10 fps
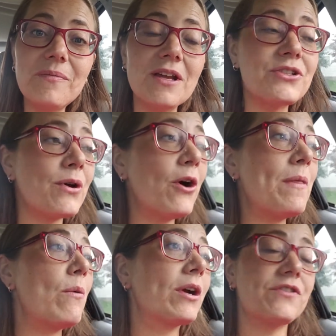So I hope
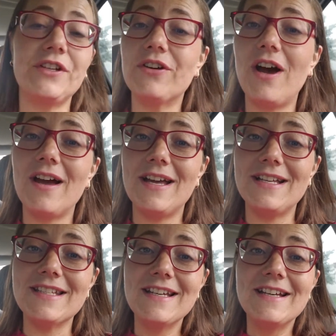that works for you
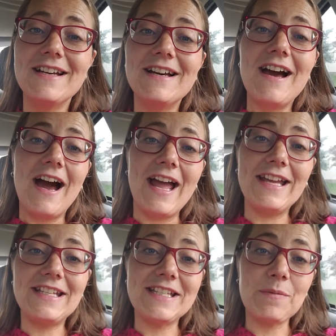guys. I
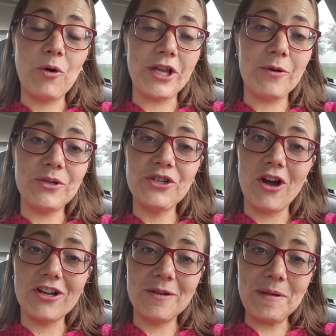hate to disappoint you, but you're
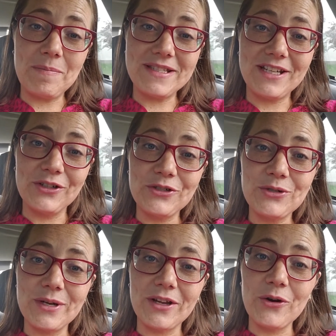all going to be busier
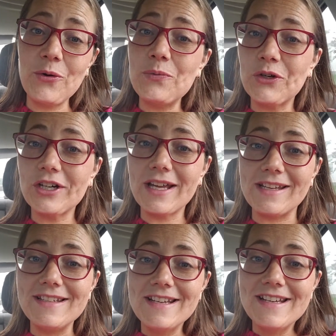doing your homework
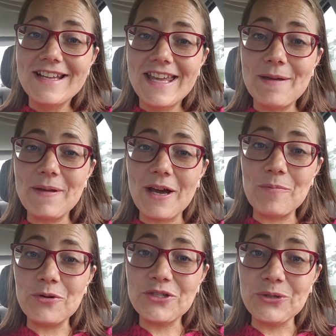and keeping
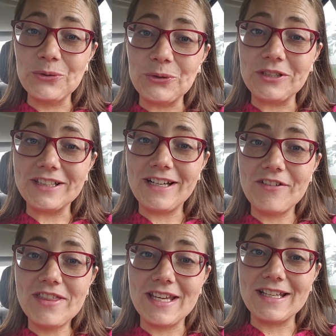up with school and
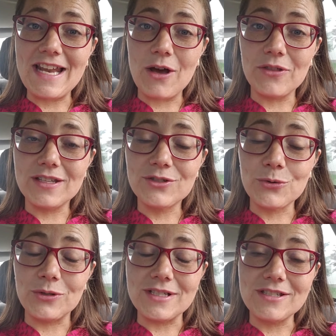everything now that
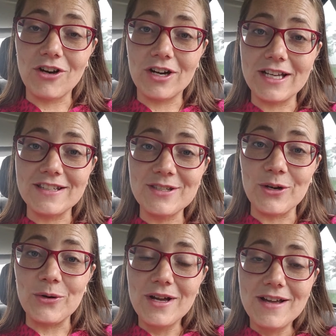school is starting.
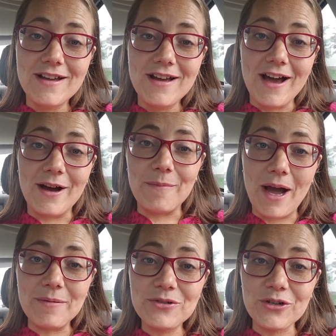So um,
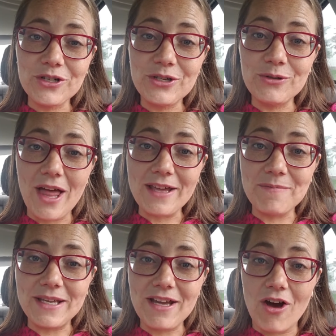I'm sure you, like
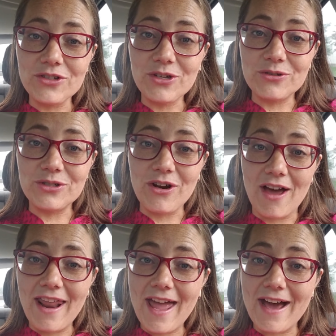me, also do
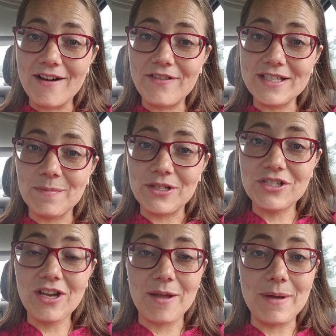not have as much
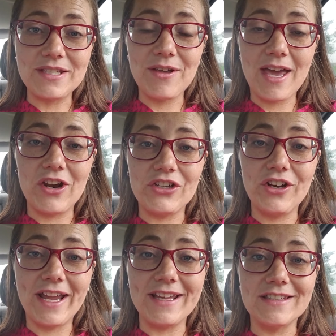time as you had on
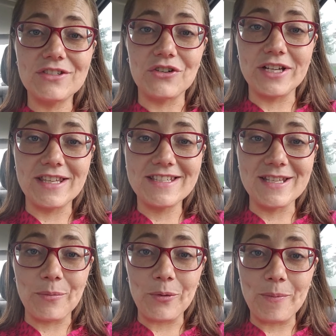your hands during the
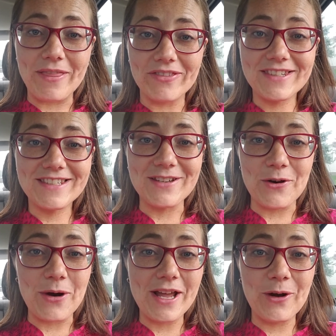summer months.
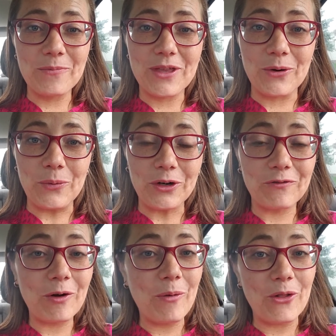So I hope that'll work
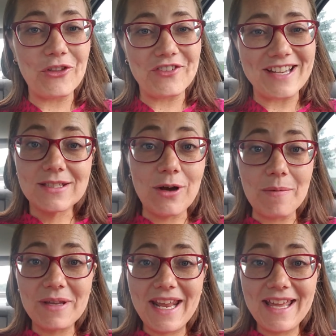for both of us. So I'm
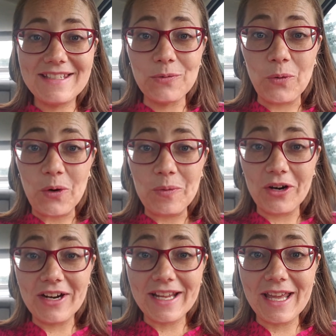going to head to
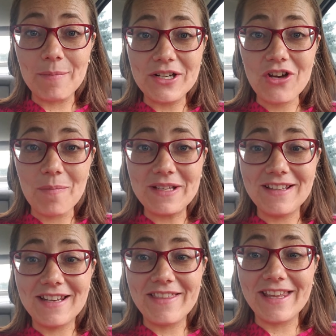Walmart and get my shopping
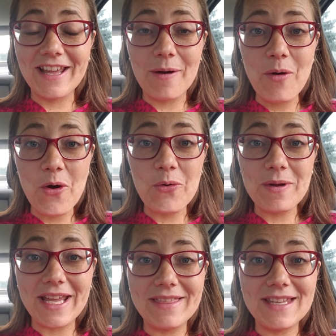done and then come home
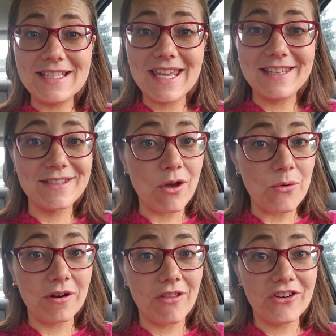and get these kids
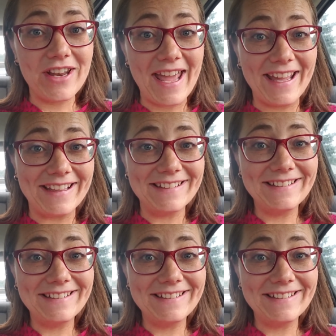going on their day.